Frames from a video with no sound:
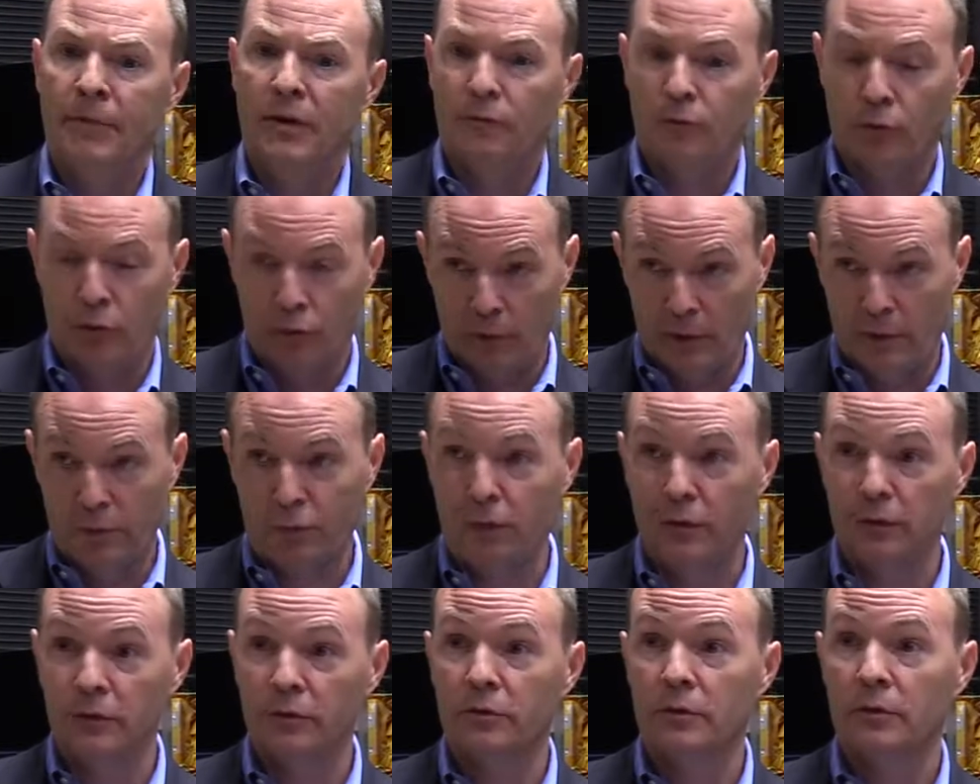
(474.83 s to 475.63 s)
For
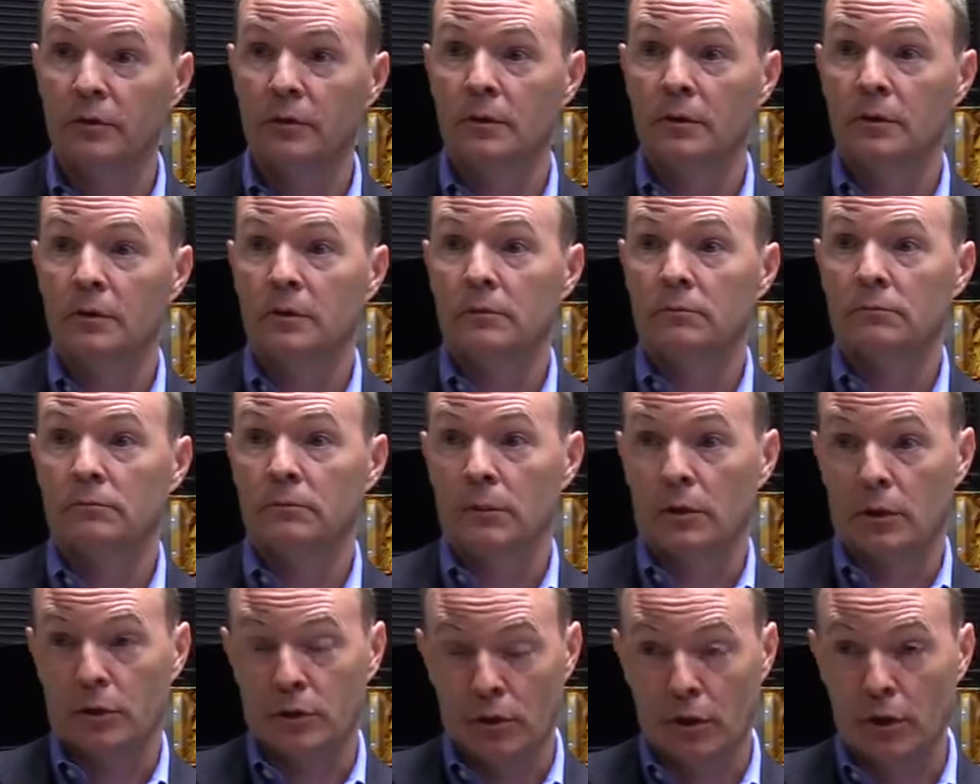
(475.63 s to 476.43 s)
reference,
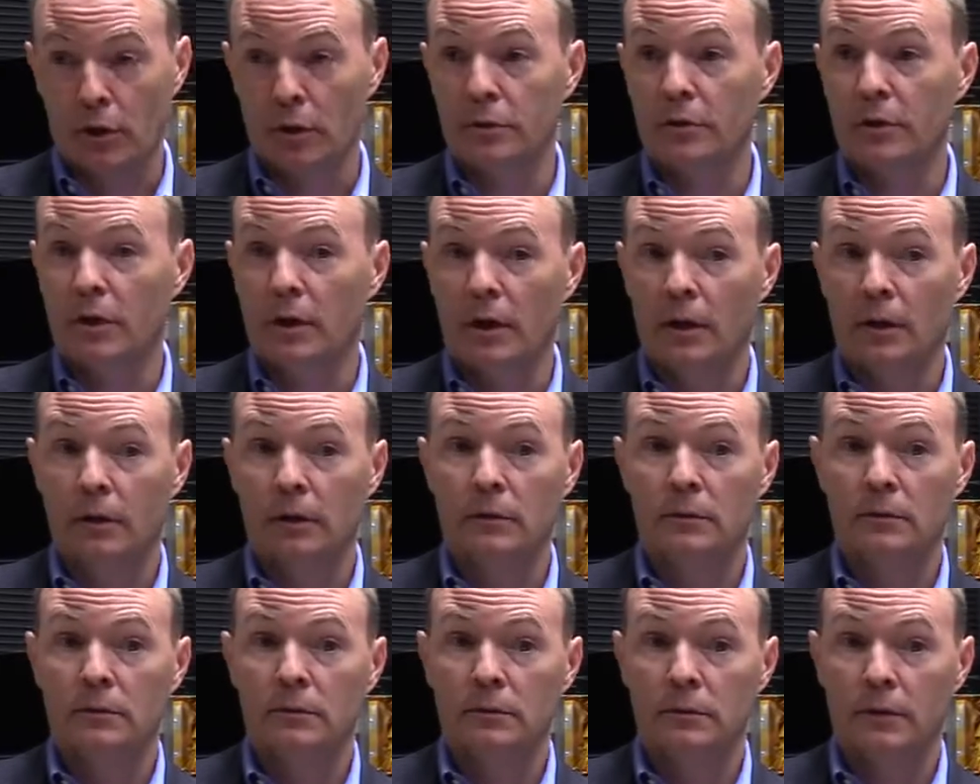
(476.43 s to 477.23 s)
a car tire
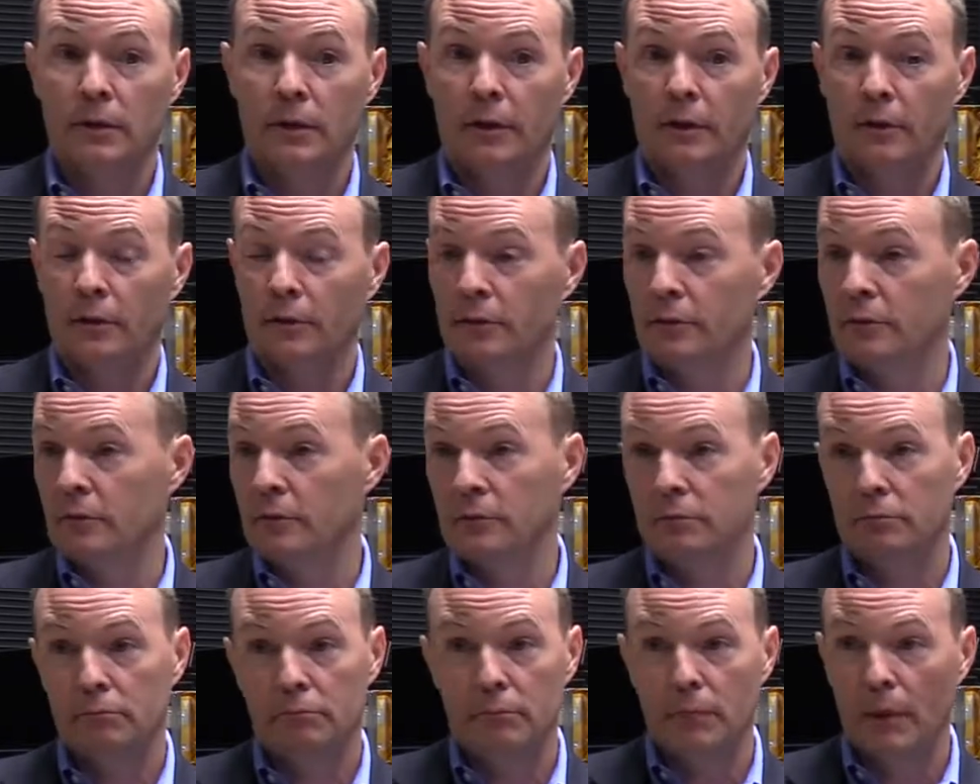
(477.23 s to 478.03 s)
is
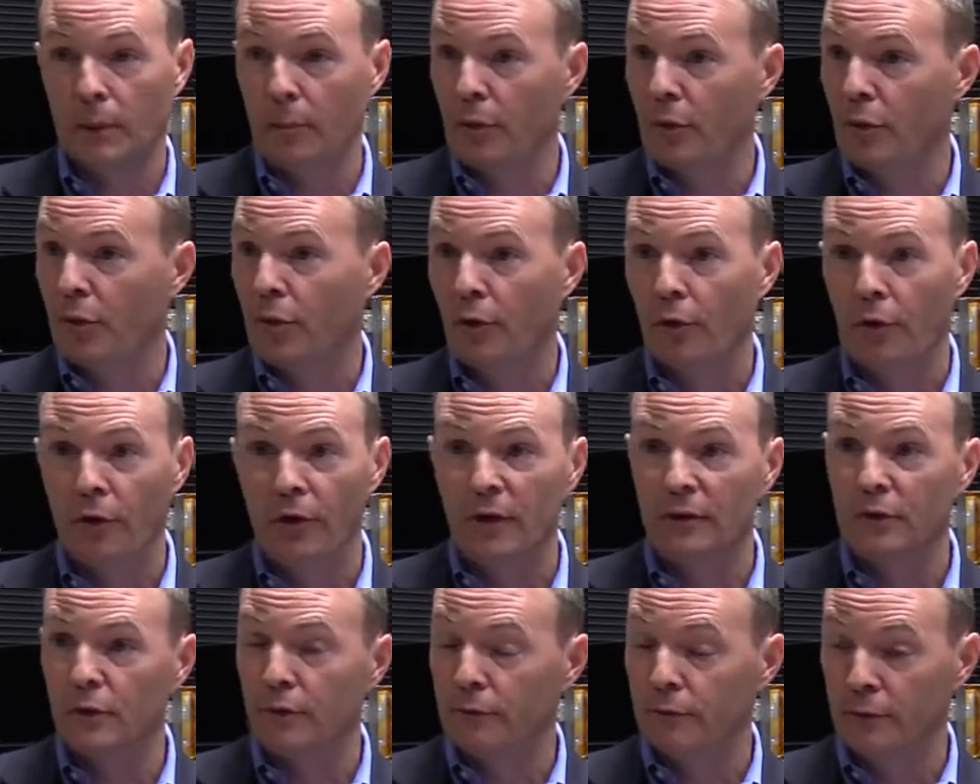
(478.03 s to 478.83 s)
maybe 30
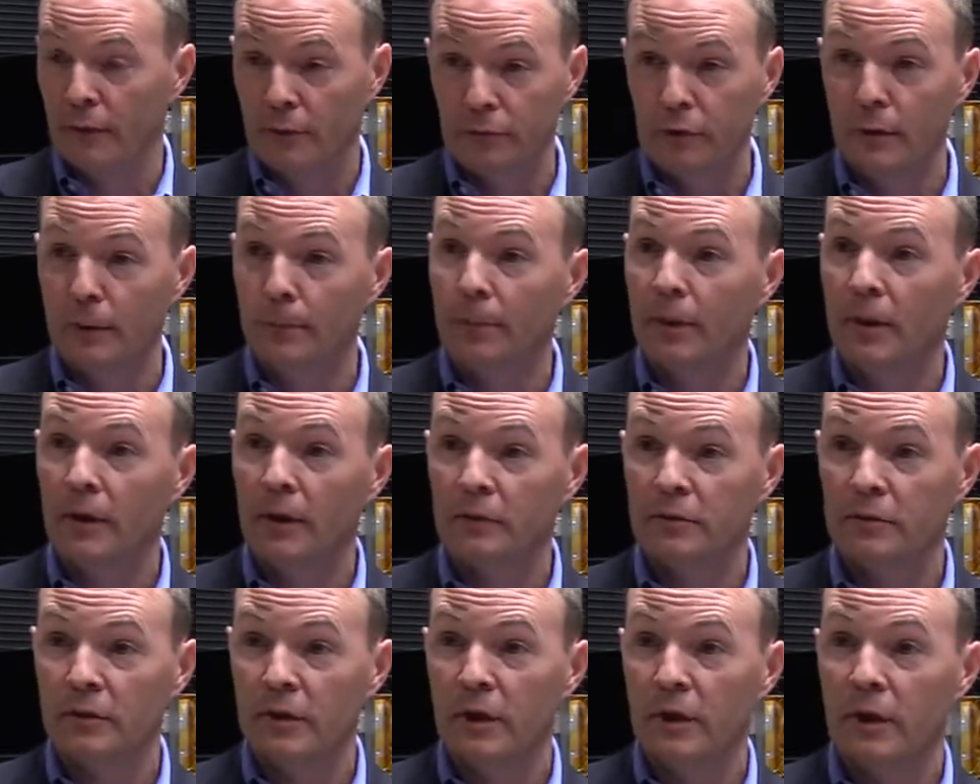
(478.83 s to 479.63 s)
to 50
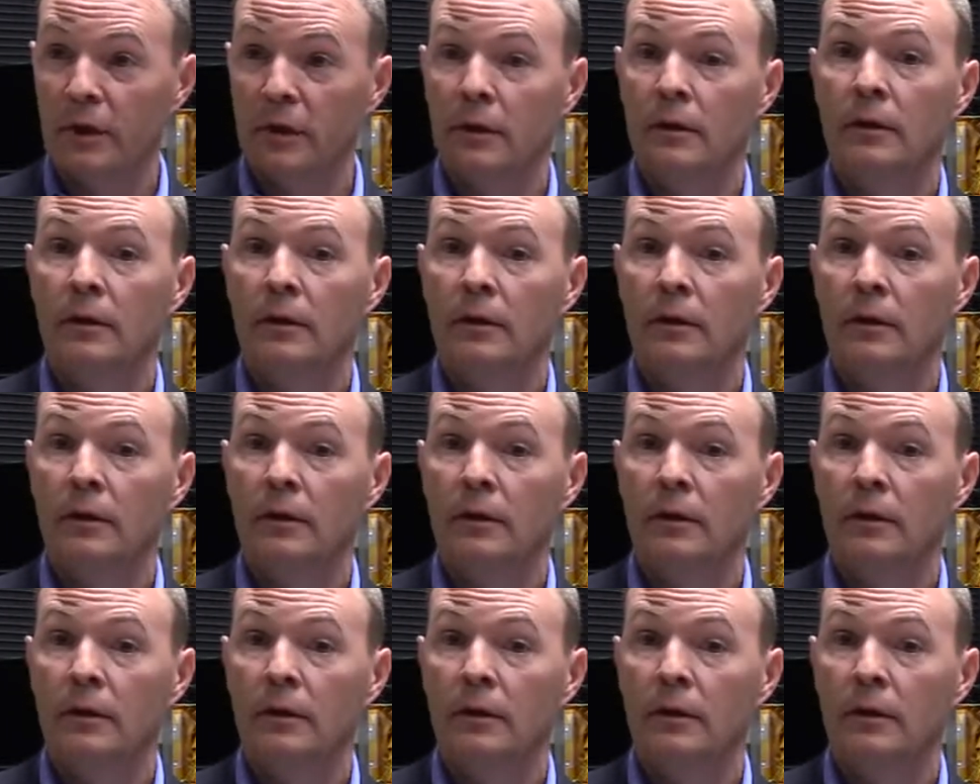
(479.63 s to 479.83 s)
psi.